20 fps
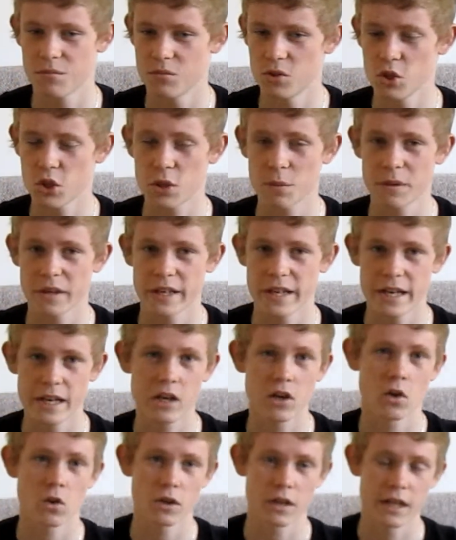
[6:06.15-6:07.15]
You could be
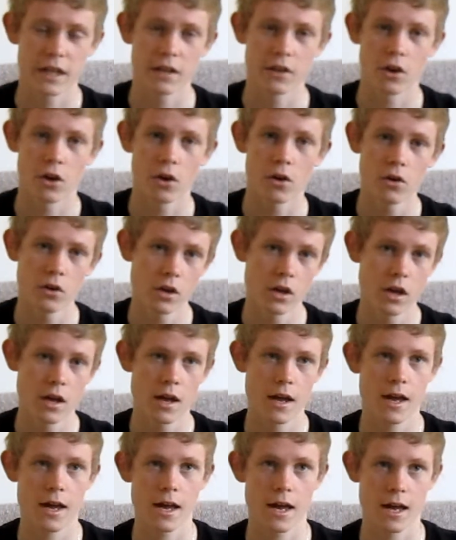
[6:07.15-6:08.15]
incognito
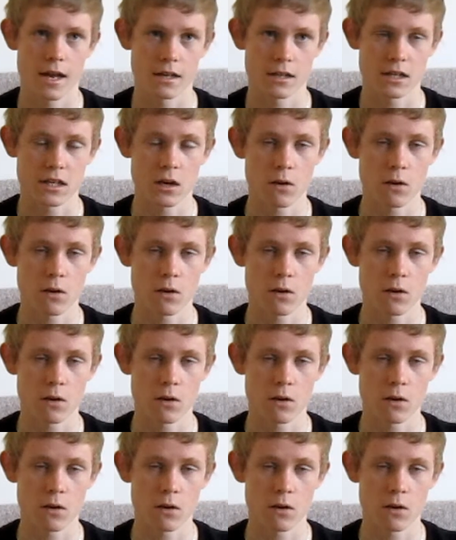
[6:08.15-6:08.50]
and